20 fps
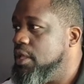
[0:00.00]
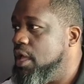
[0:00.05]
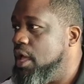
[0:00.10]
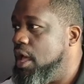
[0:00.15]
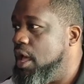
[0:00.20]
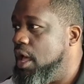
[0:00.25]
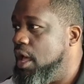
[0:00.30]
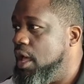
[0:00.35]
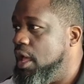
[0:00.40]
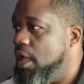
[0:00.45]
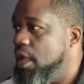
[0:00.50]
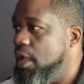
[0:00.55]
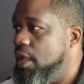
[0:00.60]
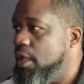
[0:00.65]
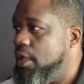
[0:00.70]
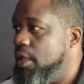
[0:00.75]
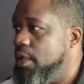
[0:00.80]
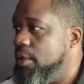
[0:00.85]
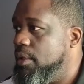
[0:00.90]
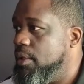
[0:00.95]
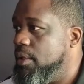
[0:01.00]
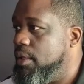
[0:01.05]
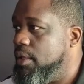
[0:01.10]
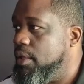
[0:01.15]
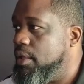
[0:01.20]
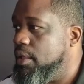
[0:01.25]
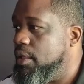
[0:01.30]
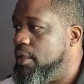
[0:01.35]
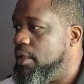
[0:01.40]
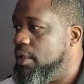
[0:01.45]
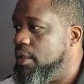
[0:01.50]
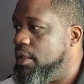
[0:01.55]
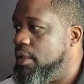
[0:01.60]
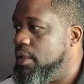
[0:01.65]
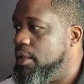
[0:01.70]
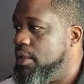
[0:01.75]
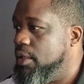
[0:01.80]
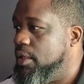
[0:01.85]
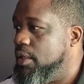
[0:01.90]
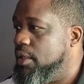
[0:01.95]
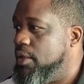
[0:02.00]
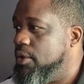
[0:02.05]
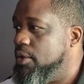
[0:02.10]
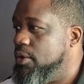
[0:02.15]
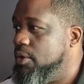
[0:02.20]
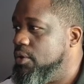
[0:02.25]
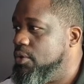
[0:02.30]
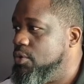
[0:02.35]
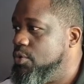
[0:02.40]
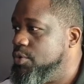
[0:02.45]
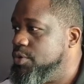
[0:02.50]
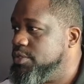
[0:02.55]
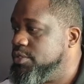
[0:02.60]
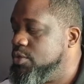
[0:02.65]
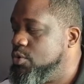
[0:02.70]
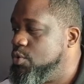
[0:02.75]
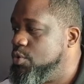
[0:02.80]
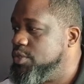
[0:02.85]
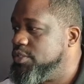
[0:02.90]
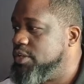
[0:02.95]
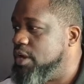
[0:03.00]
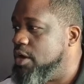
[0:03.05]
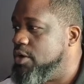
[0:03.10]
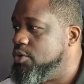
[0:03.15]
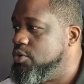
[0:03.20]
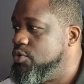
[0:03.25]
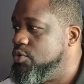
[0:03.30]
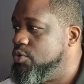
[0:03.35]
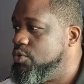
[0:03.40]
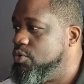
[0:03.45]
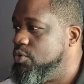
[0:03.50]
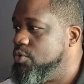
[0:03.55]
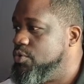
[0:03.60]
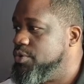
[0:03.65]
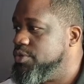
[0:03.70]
uh who is our new